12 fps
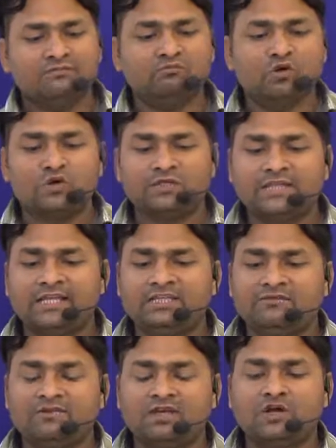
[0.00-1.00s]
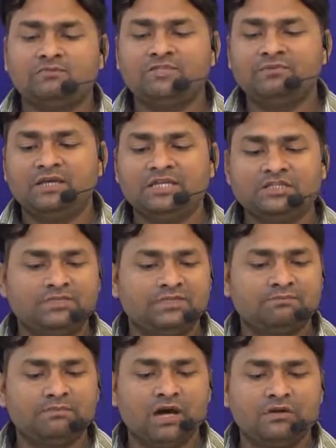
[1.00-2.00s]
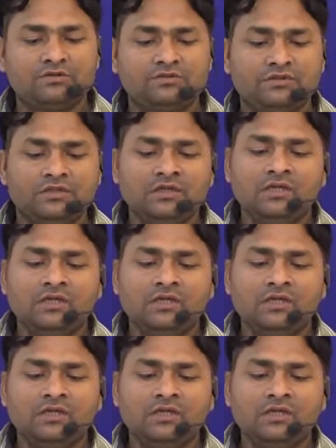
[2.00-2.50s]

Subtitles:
more scientific observations about